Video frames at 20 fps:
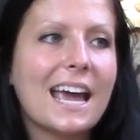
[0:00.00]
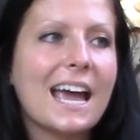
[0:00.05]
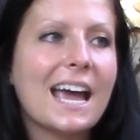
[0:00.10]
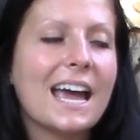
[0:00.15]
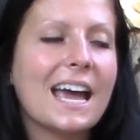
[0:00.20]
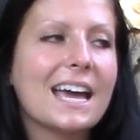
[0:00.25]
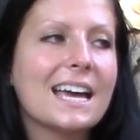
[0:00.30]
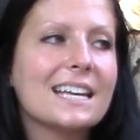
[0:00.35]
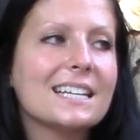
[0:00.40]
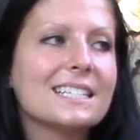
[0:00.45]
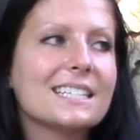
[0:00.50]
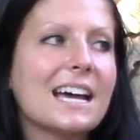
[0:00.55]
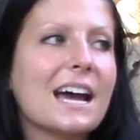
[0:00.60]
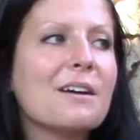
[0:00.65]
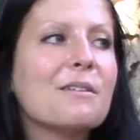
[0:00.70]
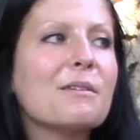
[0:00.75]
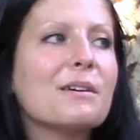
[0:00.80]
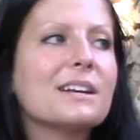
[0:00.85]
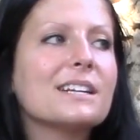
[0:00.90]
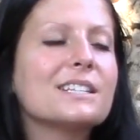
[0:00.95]
and
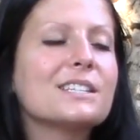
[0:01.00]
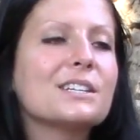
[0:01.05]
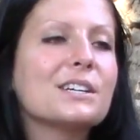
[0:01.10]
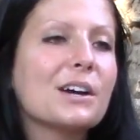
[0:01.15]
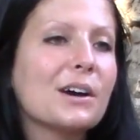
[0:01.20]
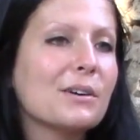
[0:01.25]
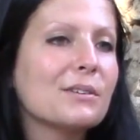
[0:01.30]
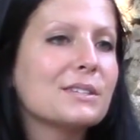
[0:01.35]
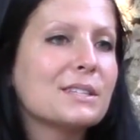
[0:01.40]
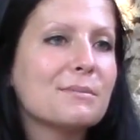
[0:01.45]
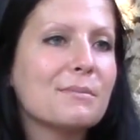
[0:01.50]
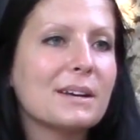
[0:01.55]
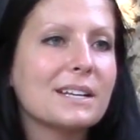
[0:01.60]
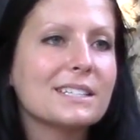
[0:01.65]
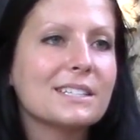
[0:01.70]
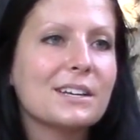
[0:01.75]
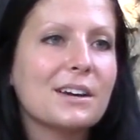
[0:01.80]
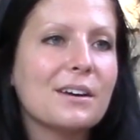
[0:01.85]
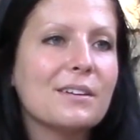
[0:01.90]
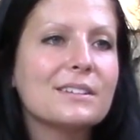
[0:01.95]
I wanted to go to
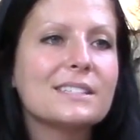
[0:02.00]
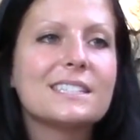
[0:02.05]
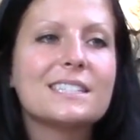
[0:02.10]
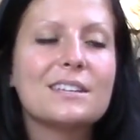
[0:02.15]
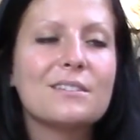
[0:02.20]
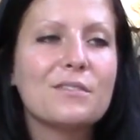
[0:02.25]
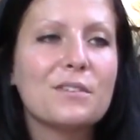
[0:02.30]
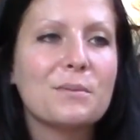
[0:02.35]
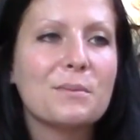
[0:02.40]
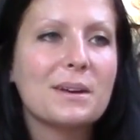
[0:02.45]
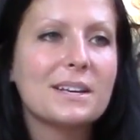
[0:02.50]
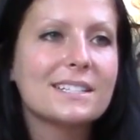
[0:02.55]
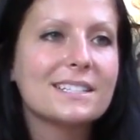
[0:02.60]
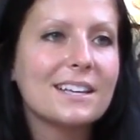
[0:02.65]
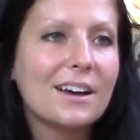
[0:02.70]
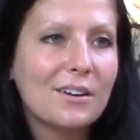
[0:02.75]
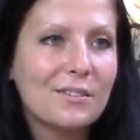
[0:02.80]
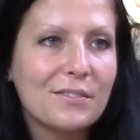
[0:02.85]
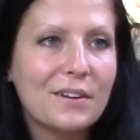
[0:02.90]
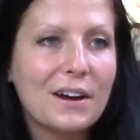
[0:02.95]
Mexico and see for myself